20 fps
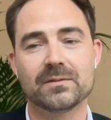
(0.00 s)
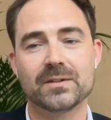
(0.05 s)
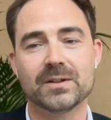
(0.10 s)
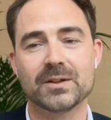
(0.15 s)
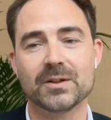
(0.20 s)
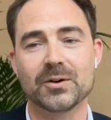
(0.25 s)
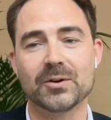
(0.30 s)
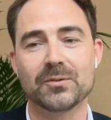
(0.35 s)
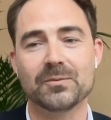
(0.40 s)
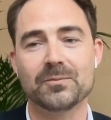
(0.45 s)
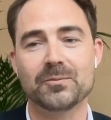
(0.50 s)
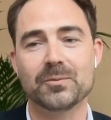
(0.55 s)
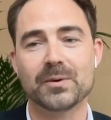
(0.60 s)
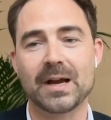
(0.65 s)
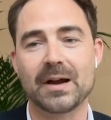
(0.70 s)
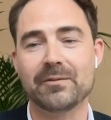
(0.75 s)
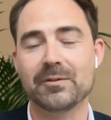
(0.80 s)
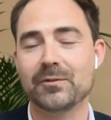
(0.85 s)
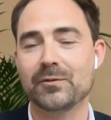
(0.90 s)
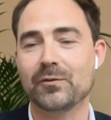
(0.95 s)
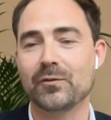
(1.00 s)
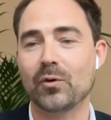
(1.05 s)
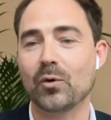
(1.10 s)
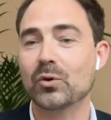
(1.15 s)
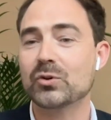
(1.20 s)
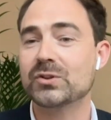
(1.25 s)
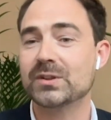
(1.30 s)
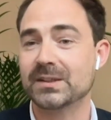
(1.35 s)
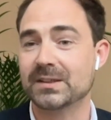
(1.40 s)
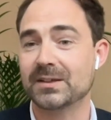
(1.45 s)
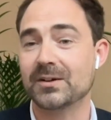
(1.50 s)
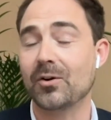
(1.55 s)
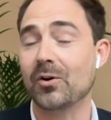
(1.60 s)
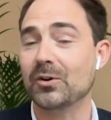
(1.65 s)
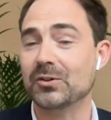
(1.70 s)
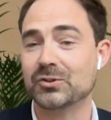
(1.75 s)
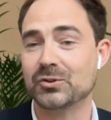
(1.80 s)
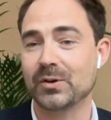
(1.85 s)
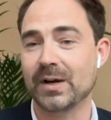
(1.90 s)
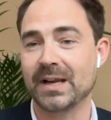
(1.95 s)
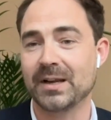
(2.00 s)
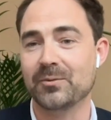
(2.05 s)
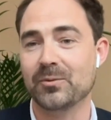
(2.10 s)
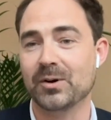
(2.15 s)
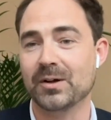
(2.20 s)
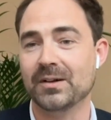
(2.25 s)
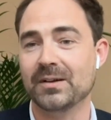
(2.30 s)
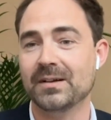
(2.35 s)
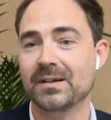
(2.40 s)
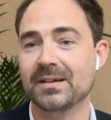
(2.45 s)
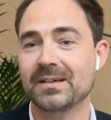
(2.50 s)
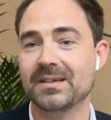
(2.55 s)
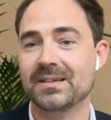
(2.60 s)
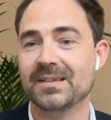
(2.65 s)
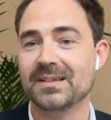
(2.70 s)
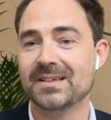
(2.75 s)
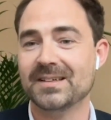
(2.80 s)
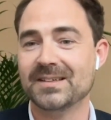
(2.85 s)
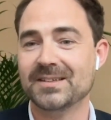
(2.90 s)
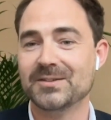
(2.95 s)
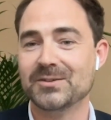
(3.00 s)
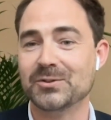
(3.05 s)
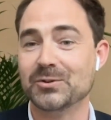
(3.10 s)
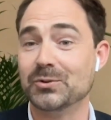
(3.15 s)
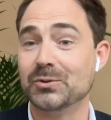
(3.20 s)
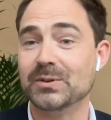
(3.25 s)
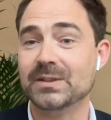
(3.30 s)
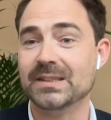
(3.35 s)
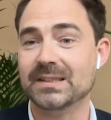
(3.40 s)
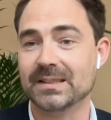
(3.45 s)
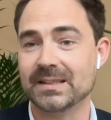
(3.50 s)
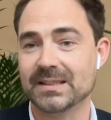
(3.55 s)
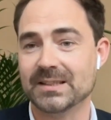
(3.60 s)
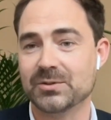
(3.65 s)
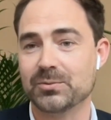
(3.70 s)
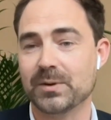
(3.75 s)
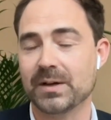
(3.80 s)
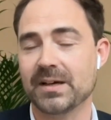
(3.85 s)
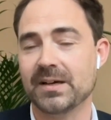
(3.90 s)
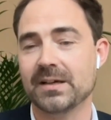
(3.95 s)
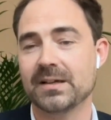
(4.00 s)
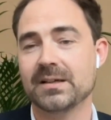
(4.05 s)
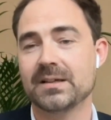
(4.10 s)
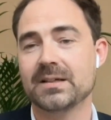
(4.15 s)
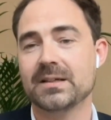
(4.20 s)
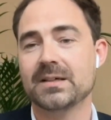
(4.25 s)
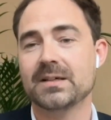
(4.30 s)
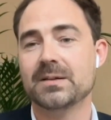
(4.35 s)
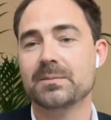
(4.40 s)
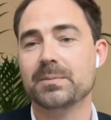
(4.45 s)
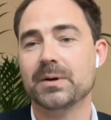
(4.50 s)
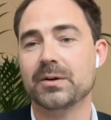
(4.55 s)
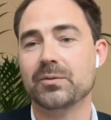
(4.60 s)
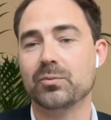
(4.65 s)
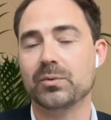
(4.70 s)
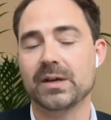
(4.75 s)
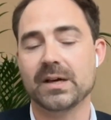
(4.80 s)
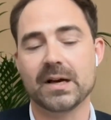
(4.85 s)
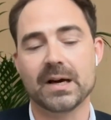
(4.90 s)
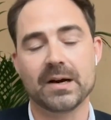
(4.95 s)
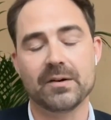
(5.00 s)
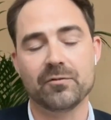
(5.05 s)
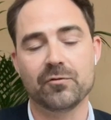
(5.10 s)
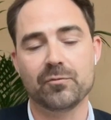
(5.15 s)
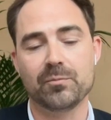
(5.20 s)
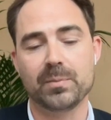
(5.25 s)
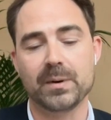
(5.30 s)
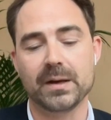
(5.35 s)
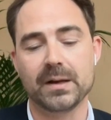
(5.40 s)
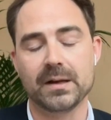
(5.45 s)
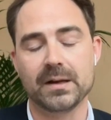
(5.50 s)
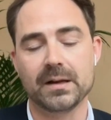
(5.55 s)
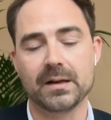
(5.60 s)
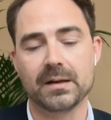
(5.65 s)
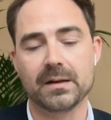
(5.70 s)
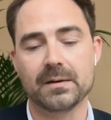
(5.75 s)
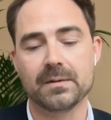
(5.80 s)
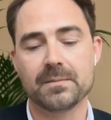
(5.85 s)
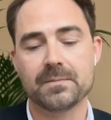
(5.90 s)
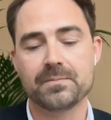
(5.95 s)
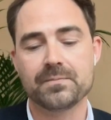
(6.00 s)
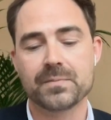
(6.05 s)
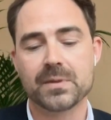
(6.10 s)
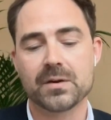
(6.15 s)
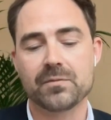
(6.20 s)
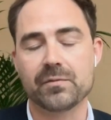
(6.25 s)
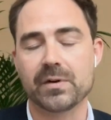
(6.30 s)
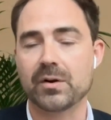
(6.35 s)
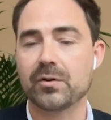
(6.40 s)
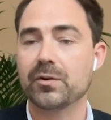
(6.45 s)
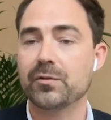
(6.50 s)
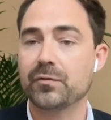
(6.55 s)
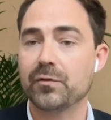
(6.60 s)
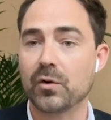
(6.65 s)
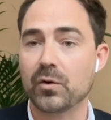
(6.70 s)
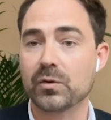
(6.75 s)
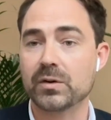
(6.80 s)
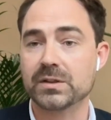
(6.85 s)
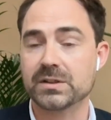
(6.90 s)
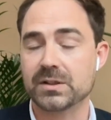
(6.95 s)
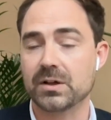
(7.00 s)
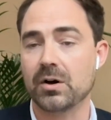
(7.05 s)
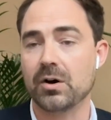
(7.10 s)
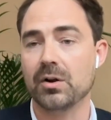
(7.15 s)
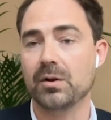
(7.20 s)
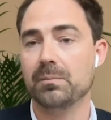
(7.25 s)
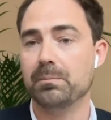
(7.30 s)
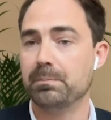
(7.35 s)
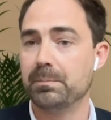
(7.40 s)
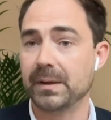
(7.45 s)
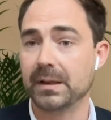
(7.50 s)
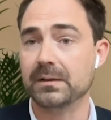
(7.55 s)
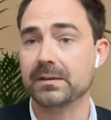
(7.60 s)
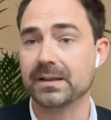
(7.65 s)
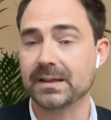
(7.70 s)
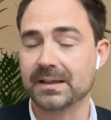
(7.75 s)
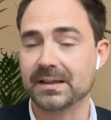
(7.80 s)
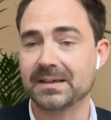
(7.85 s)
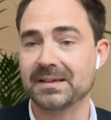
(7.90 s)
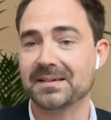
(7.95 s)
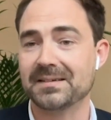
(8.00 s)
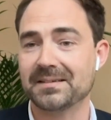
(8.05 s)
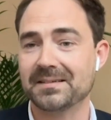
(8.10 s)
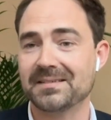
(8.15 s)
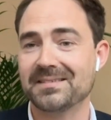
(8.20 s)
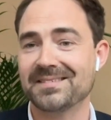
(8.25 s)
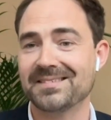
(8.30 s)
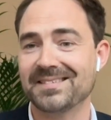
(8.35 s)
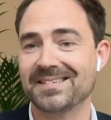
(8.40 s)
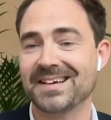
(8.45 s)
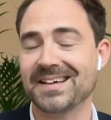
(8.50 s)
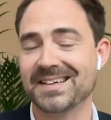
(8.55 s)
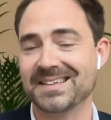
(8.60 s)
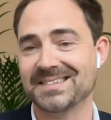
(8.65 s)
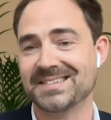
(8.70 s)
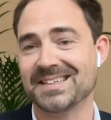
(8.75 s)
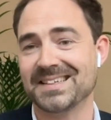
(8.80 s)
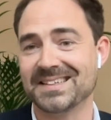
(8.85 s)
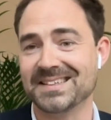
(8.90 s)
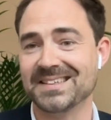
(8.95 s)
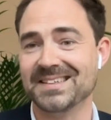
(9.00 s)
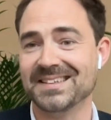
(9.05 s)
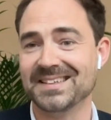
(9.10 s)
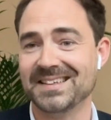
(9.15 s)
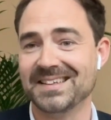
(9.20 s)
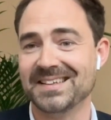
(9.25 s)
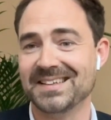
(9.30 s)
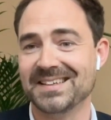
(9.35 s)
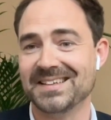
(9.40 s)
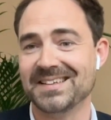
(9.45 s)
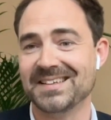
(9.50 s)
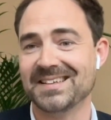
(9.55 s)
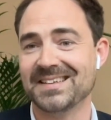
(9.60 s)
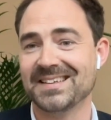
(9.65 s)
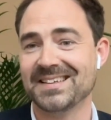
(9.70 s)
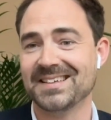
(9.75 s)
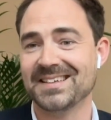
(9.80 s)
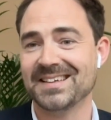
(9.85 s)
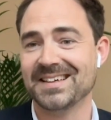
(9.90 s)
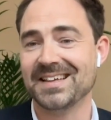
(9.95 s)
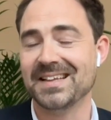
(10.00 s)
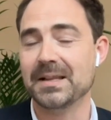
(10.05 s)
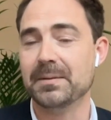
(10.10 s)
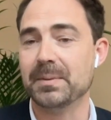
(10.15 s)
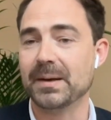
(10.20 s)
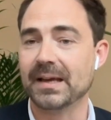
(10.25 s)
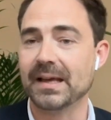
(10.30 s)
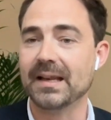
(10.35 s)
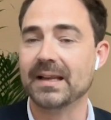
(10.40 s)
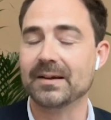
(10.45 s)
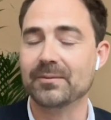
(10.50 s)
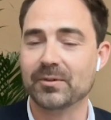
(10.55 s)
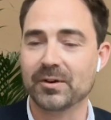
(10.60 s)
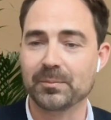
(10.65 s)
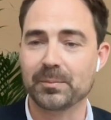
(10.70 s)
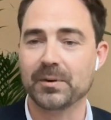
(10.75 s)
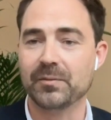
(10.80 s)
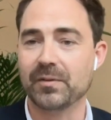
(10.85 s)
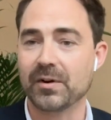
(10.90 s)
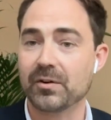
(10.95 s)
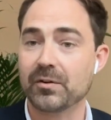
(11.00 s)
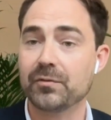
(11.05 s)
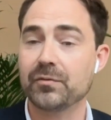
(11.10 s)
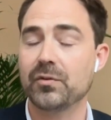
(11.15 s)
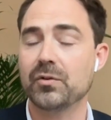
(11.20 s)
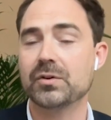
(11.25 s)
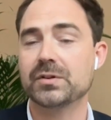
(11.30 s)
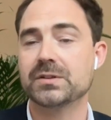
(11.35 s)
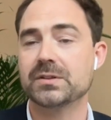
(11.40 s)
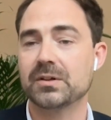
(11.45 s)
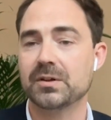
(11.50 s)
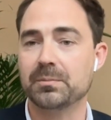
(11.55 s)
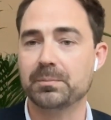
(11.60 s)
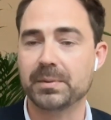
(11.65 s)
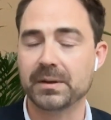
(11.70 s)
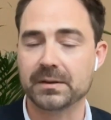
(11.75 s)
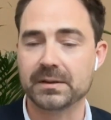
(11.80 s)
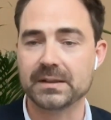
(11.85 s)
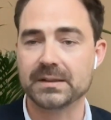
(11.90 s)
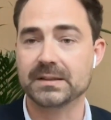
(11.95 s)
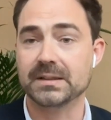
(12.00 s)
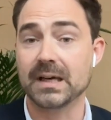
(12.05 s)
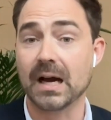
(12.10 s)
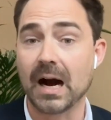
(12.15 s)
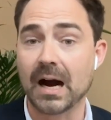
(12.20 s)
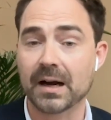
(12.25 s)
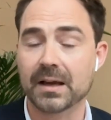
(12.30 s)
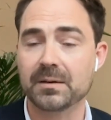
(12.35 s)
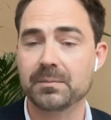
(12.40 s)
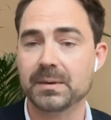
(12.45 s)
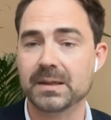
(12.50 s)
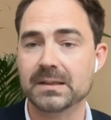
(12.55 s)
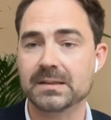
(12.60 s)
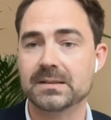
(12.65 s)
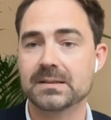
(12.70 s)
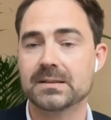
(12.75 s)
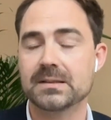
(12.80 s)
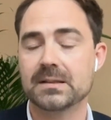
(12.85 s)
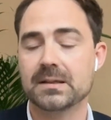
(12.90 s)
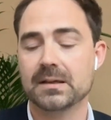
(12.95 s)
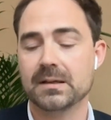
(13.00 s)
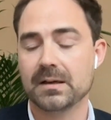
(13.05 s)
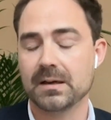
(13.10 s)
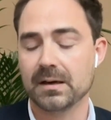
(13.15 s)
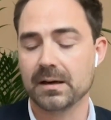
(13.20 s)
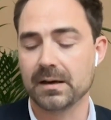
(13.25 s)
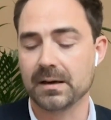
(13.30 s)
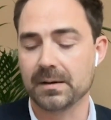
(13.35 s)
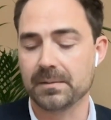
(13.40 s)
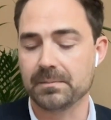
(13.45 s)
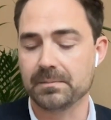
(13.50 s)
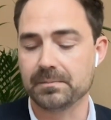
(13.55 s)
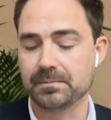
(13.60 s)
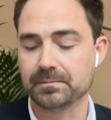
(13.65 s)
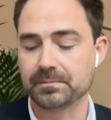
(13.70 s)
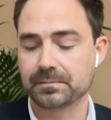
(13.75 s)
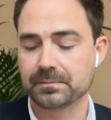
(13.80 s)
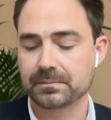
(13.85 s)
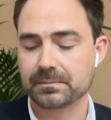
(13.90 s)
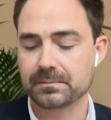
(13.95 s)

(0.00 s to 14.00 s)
you know, we haven't forced it onto anyone to do it in this way, but we have been very focused on building, like I said in the beginning, we've been very focused on building the arguments, um,